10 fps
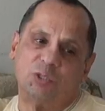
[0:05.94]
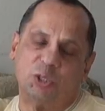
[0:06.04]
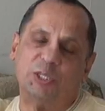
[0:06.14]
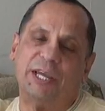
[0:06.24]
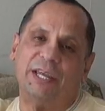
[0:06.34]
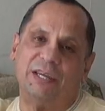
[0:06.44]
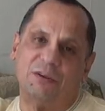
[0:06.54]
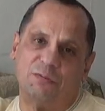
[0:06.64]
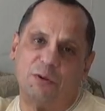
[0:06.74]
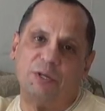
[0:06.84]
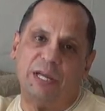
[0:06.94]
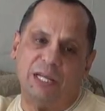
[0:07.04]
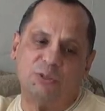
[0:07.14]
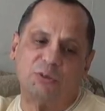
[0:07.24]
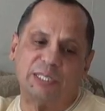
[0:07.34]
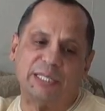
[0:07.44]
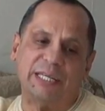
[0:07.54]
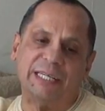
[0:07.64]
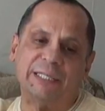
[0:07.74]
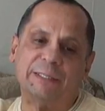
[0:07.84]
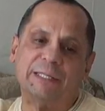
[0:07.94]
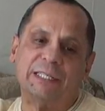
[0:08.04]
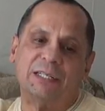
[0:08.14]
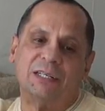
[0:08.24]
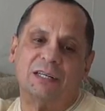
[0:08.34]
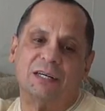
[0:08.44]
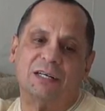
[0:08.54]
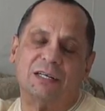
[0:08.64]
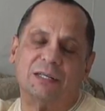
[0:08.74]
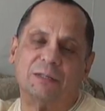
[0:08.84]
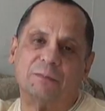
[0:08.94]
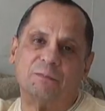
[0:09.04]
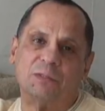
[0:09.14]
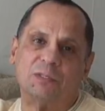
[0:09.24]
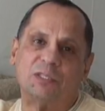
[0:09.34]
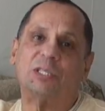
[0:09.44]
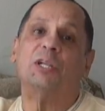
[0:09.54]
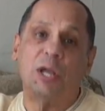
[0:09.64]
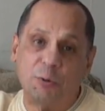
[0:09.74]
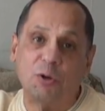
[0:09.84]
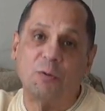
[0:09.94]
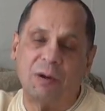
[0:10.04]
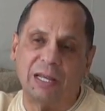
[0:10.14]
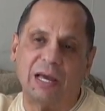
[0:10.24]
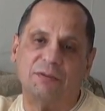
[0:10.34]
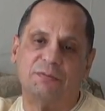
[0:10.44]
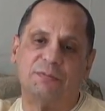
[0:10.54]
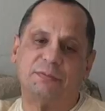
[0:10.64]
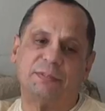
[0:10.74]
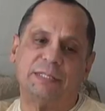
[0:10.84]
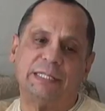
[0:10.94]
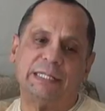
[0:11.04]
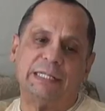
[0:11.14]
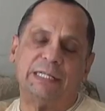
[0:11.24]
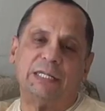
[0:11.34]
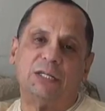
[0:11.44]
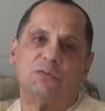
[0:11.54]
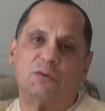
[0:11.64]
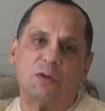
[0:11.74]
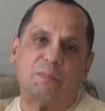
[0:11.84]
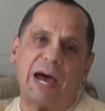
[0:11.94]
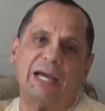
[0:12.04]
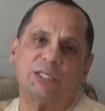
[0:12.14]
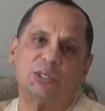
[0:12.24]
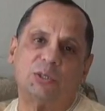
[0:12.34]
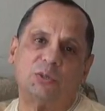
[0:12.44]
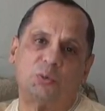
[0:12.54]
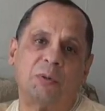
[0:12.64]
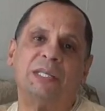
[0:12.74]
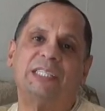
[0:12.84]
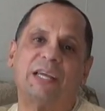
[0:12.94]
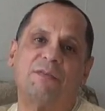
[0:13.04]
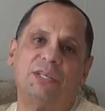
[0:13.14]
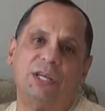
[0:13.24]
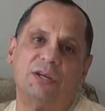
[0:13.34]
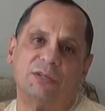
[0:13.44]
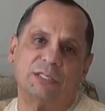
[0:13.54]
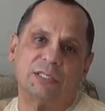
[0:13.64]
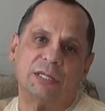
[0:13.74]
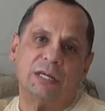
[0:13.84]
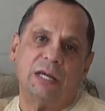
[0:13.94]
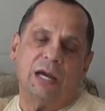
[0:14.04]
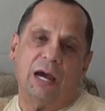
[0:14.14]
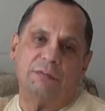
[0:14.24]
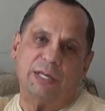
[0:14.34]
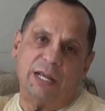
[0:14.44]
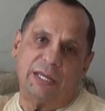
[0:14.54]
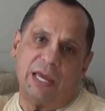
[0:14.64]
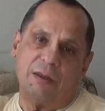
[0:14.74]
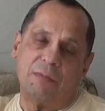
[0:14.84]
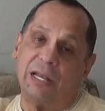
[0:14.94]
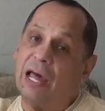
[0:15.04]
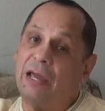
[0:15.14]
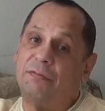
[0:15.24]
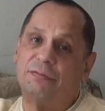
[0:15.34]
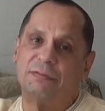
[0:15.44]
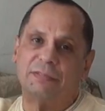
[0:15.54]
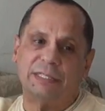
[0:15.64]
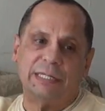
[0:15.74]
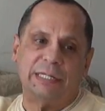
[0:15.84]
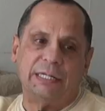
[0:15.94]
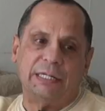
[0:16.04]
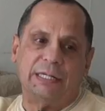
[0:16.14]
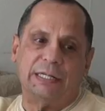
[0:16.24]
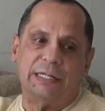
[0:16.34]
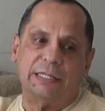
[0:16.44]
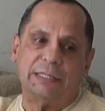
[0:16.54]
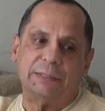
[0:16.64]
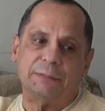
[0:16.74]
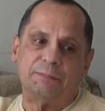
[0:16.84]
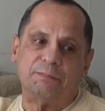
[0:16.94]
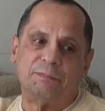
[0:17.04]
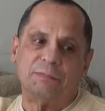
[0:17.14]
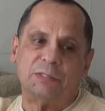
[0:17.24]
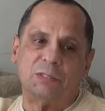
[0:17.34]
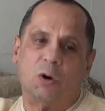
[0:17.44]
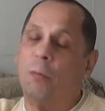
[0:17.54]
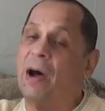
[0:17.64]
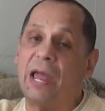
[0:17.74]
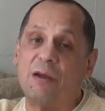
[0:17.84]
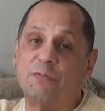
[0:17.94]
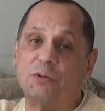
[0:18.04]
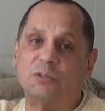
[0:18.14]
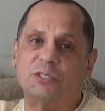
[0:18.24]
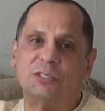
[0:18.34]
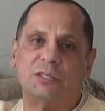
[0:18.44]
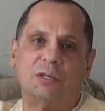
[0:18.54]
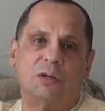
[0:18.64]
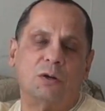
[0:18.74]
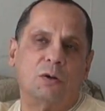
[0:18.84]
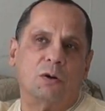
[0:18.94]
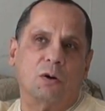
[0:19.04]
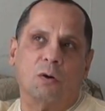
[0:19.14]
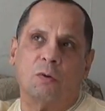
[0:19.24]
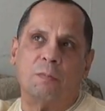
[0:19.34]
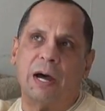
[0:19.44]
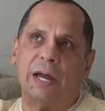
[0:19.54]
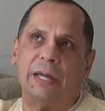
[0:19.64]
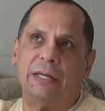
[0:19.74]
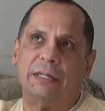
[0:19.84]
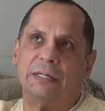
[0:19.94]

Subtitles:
today in a very interesting scenario in my life. For the past 27 years, I've dedicated my life, um, all my efforts, all my